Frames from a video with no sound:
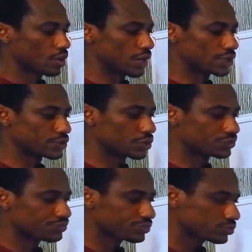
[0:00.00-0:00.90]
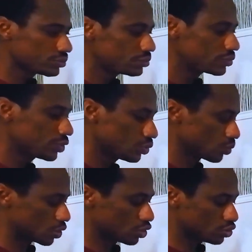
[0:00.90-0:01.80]
All right, so
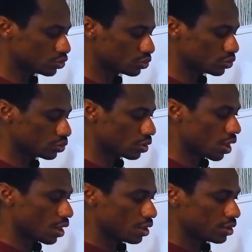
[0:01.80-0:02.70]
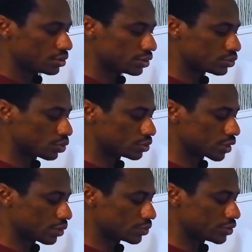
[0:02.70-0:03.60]
we're going to do the
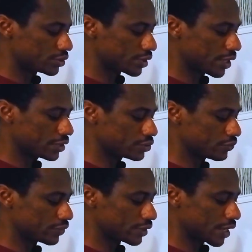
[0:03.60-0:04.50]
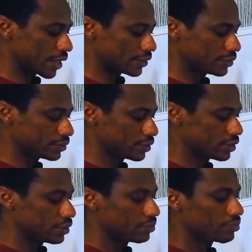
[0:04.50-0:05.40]
total, which is 8 over 9
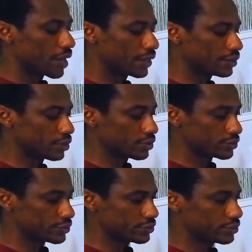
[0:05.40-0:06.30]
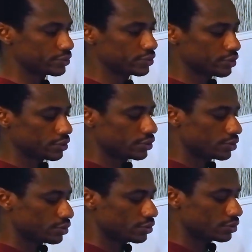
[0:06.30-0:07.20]
minus
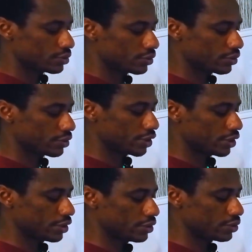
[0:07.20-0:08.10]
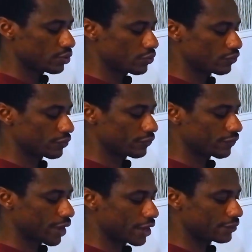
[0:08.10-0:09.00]
3 over
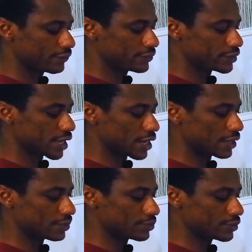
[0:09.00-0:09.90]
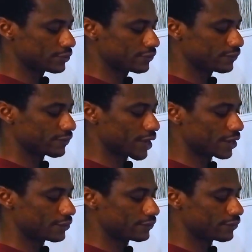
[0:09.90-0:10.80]
5 times
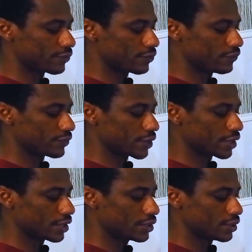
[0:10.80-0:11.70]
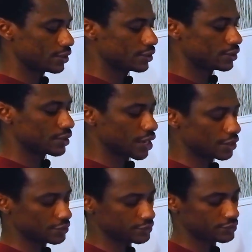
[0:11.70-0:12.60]
5 over
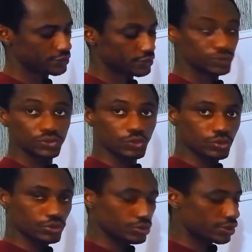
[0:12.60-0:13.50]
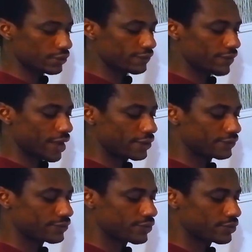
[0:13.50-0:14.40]
9. So we know that
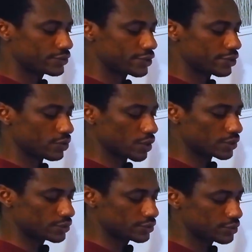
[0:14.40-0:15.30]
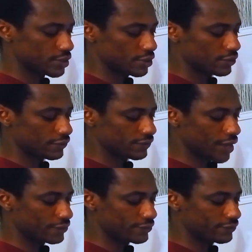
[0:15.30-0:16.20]
5 goes here once,
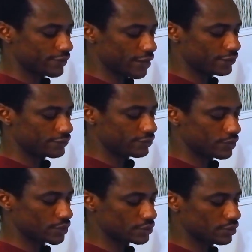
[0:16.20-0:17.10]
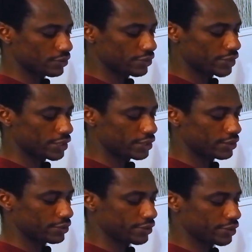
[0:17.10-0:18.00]
5 in 5, 1, 3
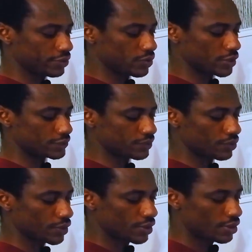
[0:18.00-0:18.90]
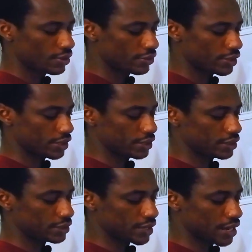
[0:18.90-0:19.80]
in 3, 1, 3
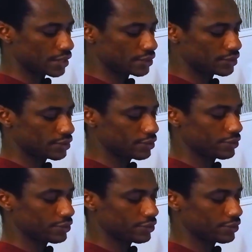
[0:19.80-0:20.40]
in 9,